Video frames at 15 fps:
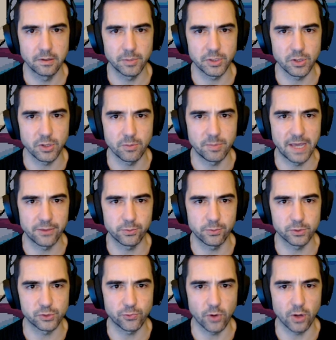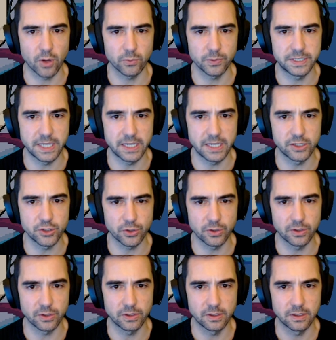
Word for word: But their path was fraught with danger.